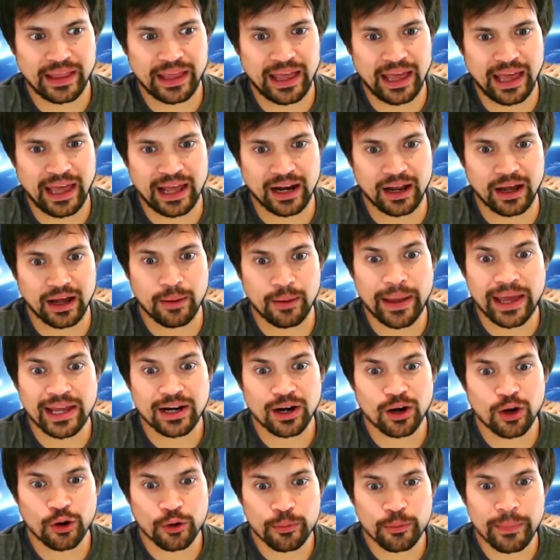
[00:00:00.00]
And I, made a
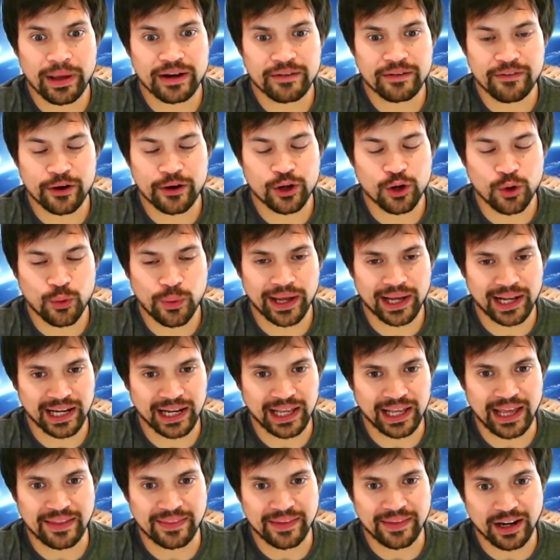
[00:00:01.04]
lot of money very
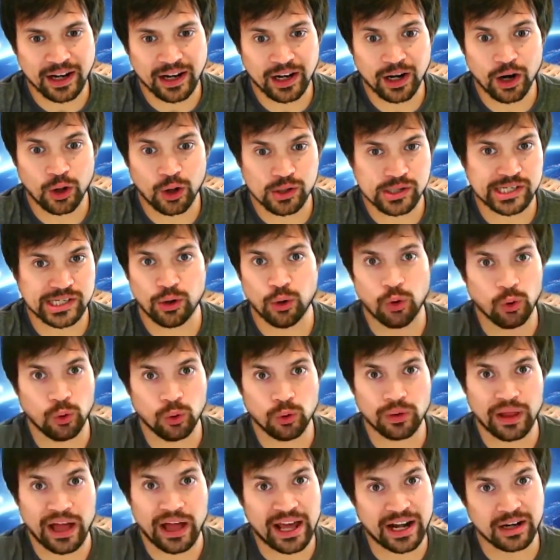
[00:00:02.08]
quickly, and then I lost it
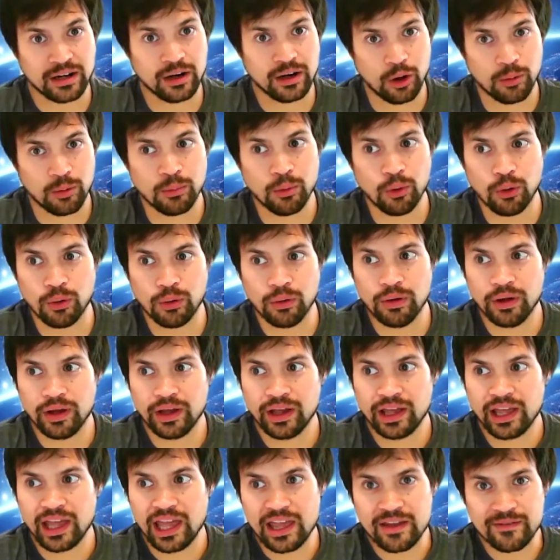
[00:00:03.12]
all and a lot more
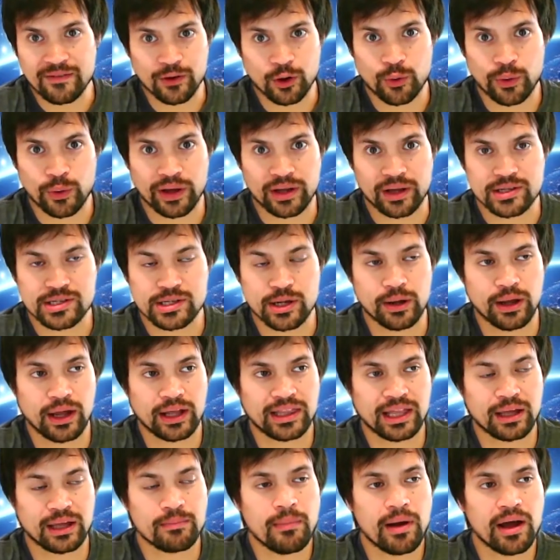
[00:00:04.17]
even quicker. So I
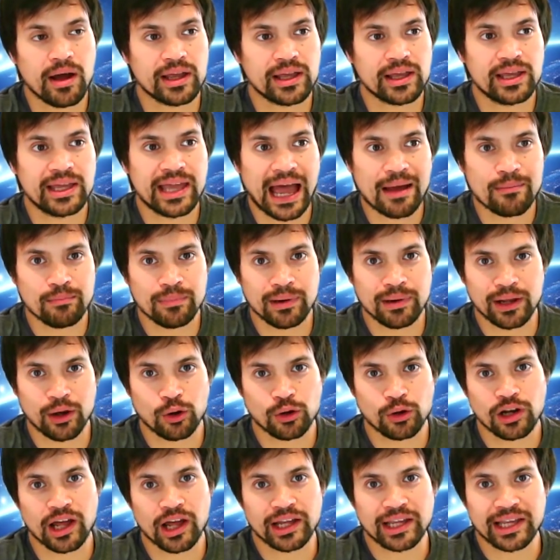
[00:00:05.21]
think my gambling,
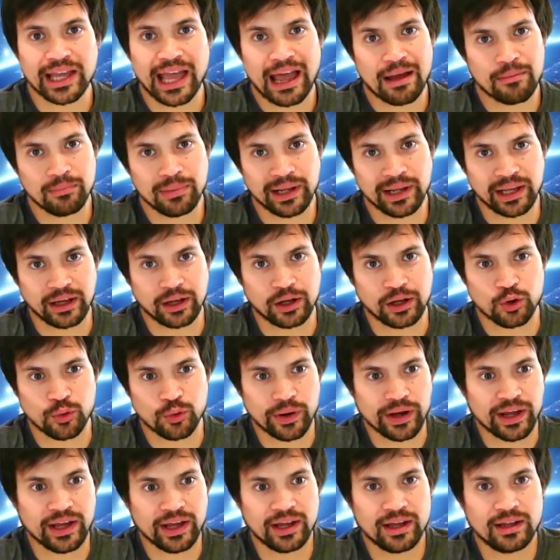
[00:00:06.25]
online gambling
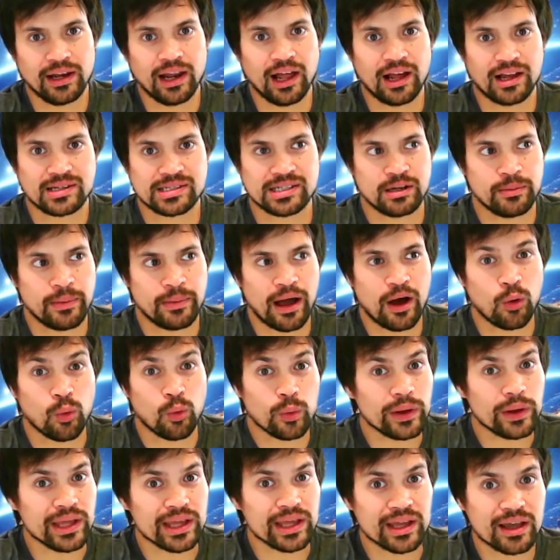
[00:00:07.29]
career lasted about a
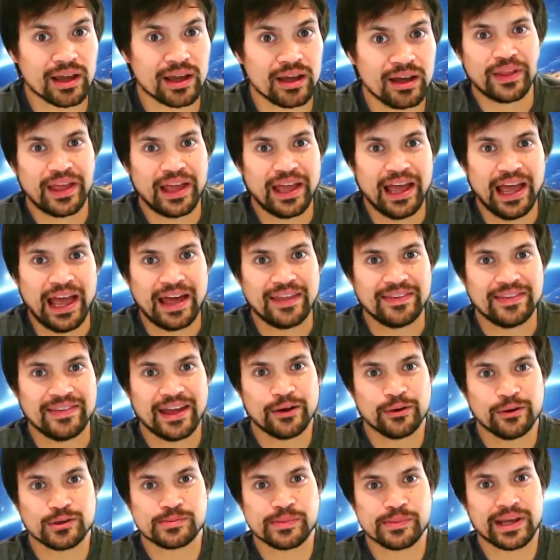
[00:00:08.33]
week. And there
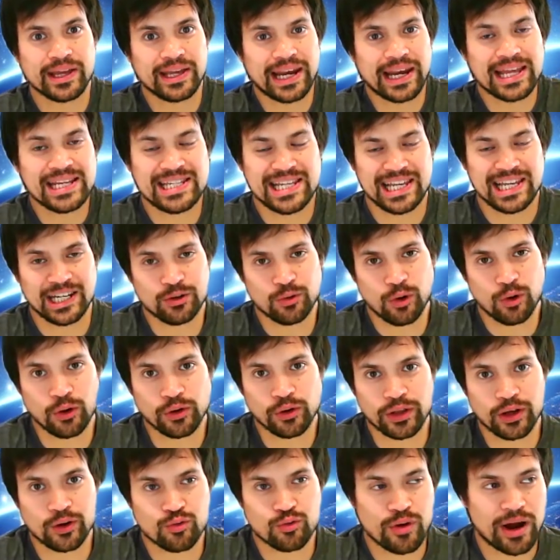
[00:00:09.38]
was me, an 18 year old
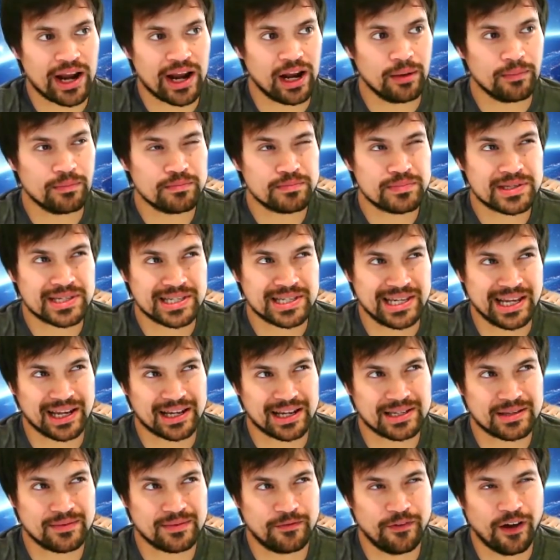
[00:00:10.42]
that ran up
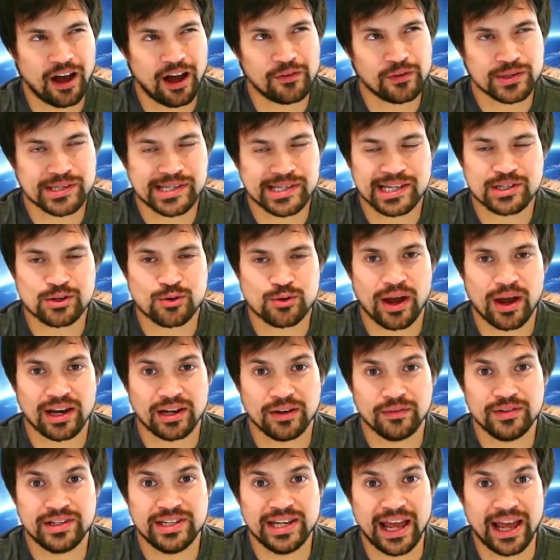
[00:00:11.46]
six, five or six grand
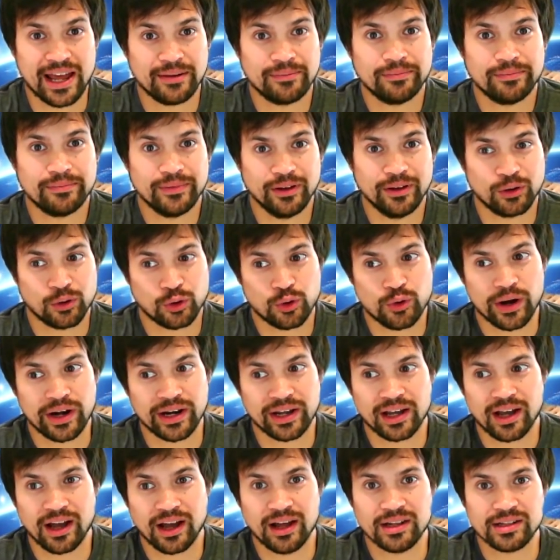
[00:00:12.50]
of debt on credit
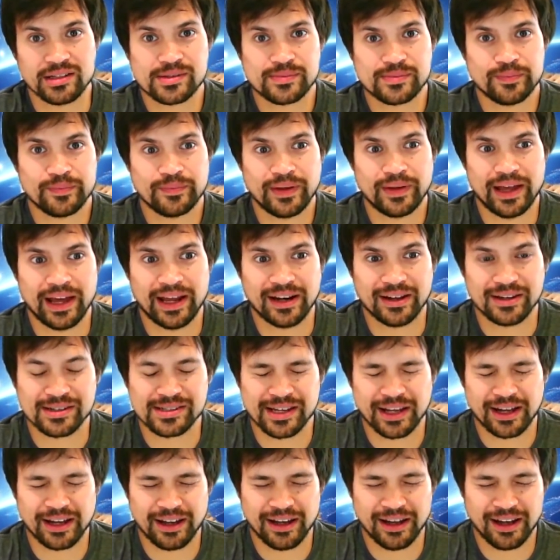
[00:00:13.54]
cards. And I was
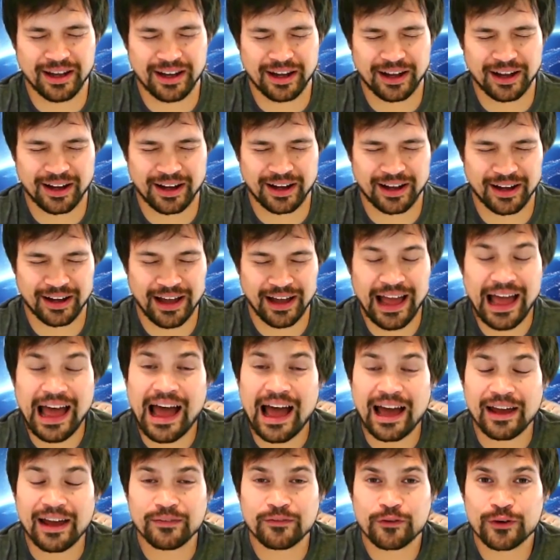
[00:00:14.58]
like, oh.
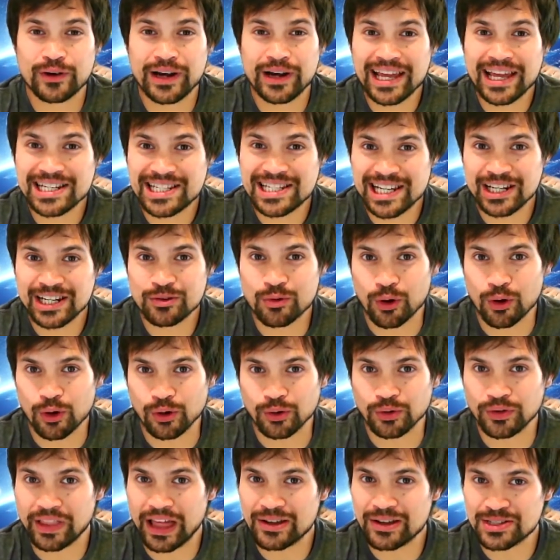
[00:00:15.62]
and for an 18 year
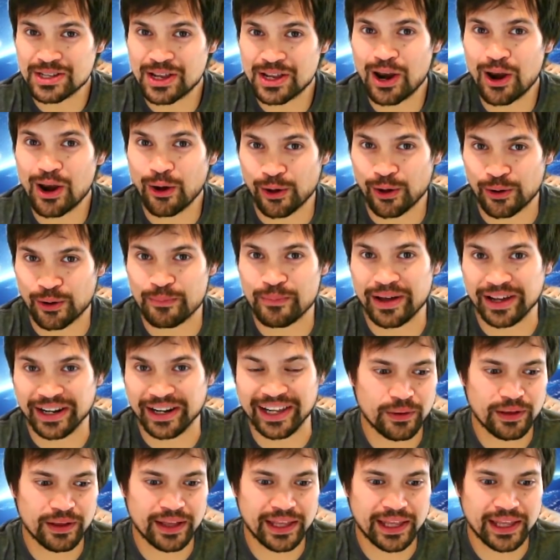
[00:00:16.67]
old, that was a lot of
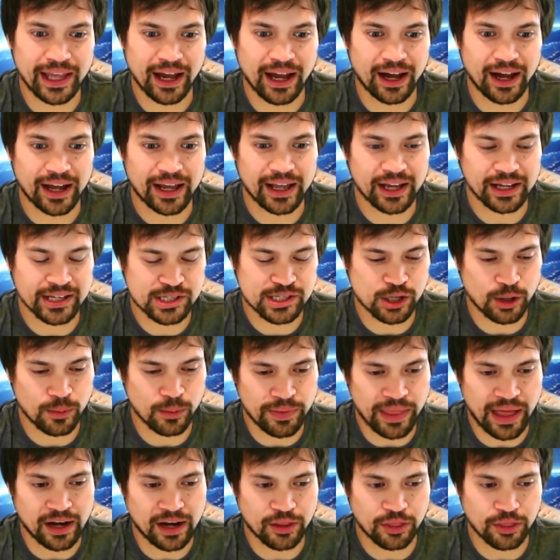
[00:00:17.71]
money yeah, I, stopped
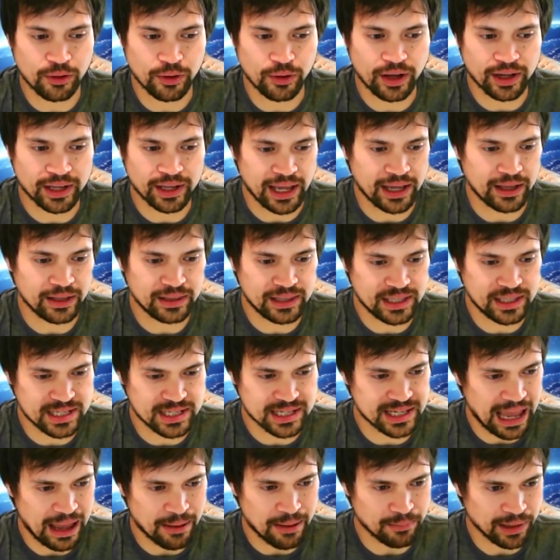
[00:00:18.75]
that and I thought, okay, this is
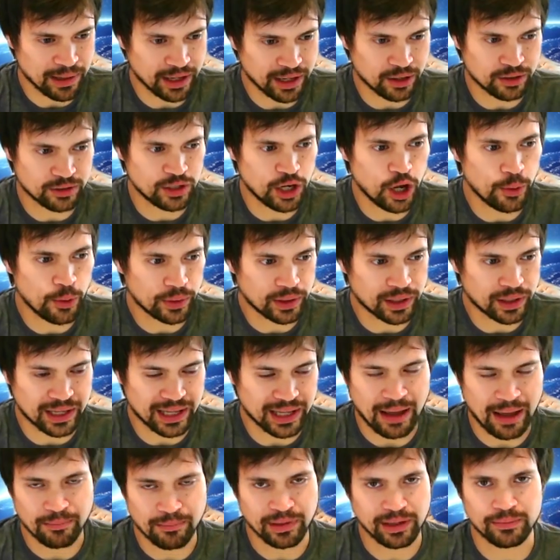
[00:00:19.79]
gambling. No one can
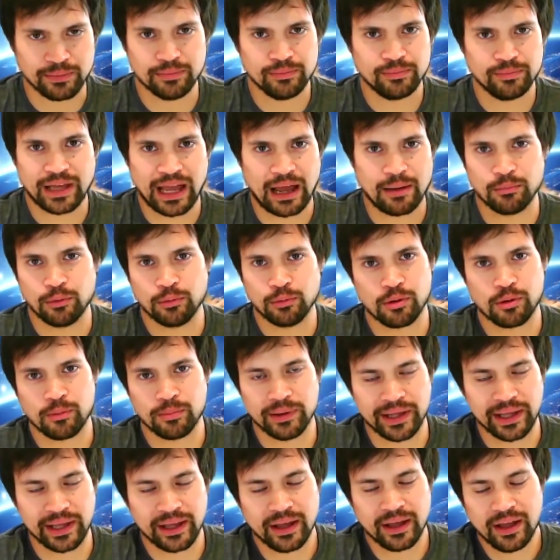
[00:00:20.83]
gamble gamble
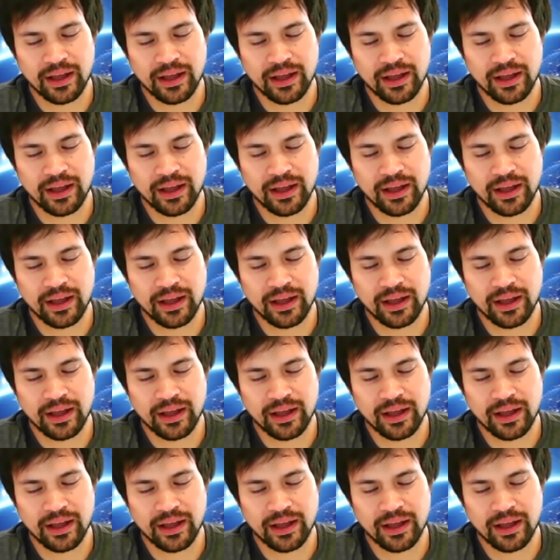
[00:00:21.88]
properly.